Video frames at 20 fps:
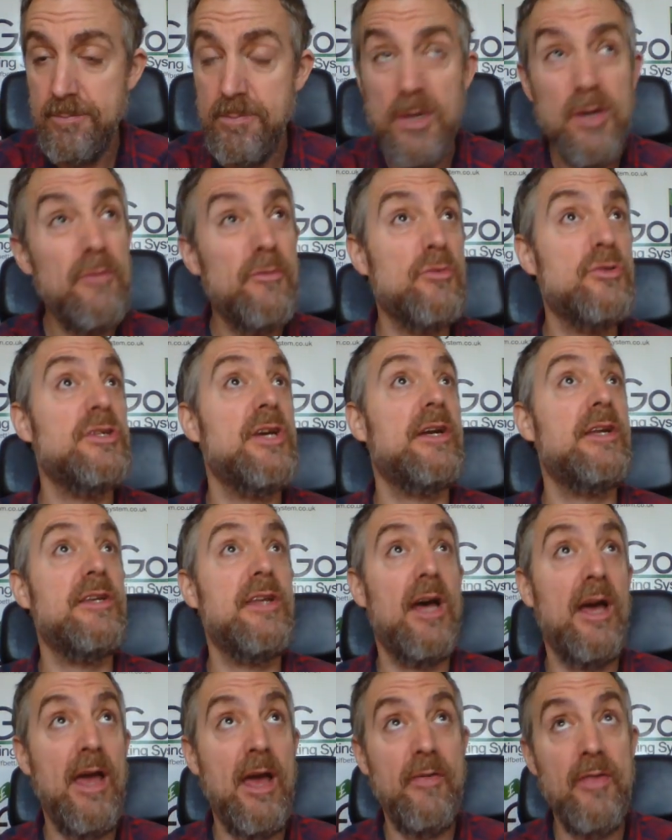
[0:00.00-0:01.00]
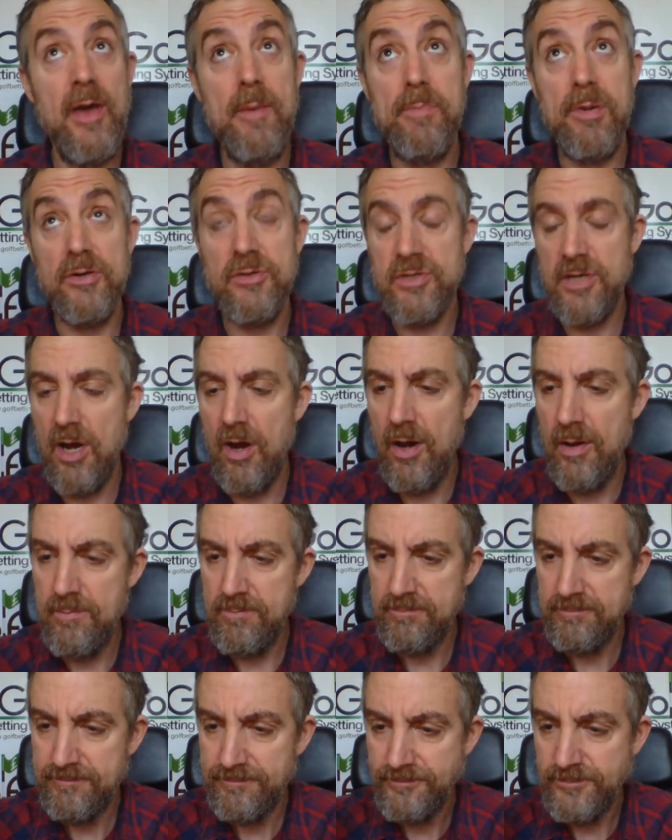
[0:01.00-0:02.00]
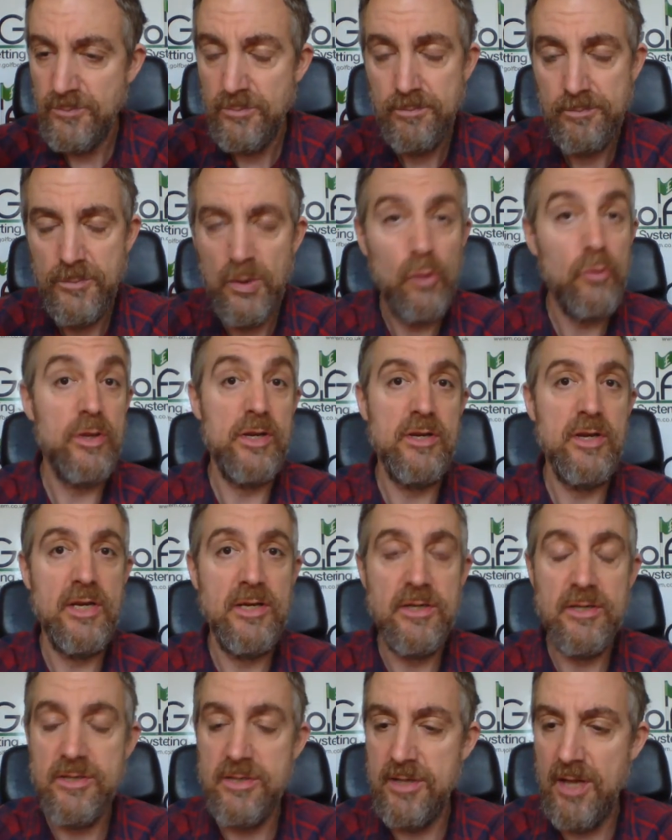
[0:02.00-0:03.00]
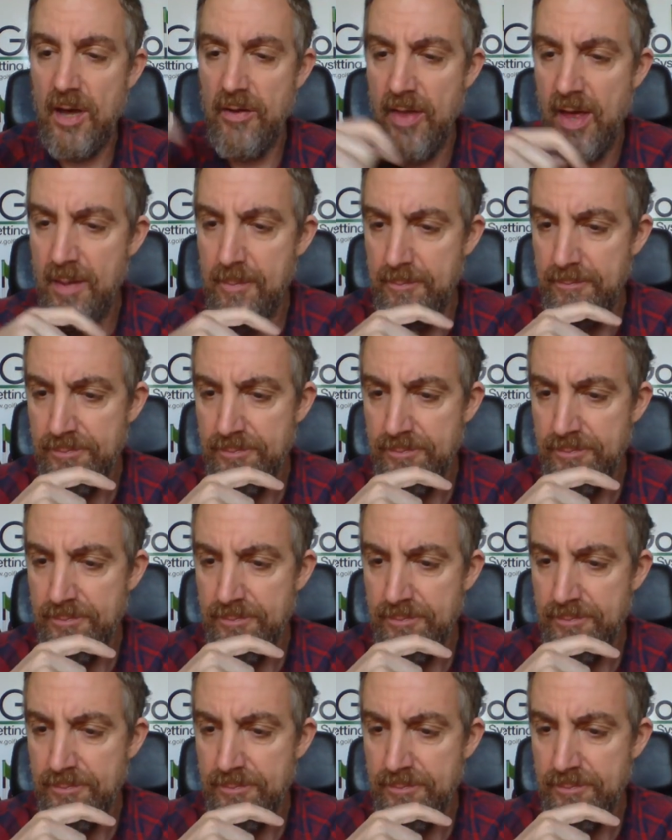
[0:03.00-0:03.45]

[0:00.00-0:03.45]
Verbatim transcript: Beautiful sunny day out there, blue sky. Not that you needed to know that.